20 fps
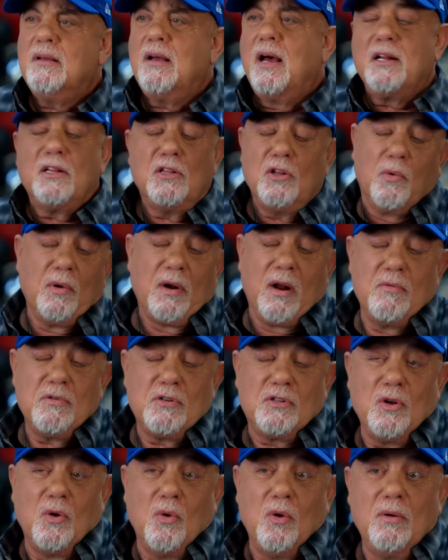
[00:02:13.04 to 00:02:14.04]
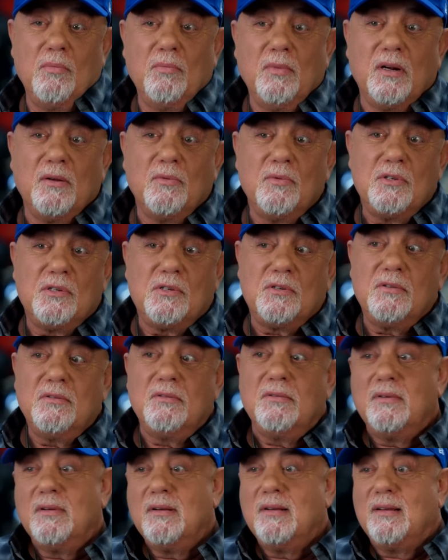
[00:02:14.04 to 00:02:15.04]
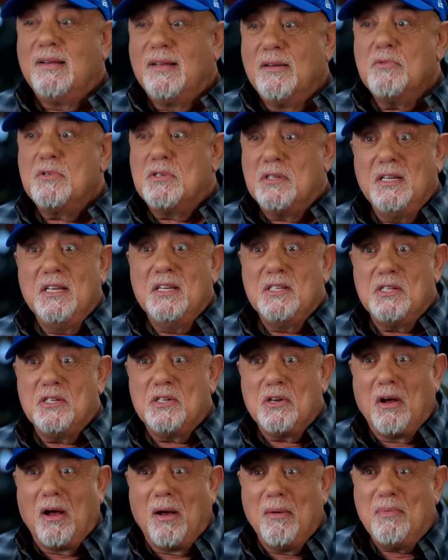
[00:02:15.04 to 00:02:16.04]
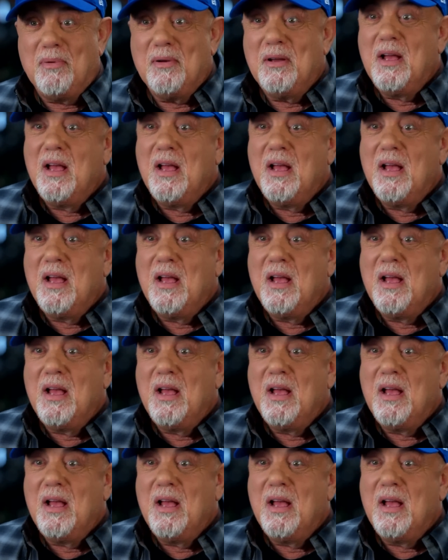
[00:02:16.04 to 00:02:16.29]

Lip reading: I didn't know what I was doing, but it was an easy job.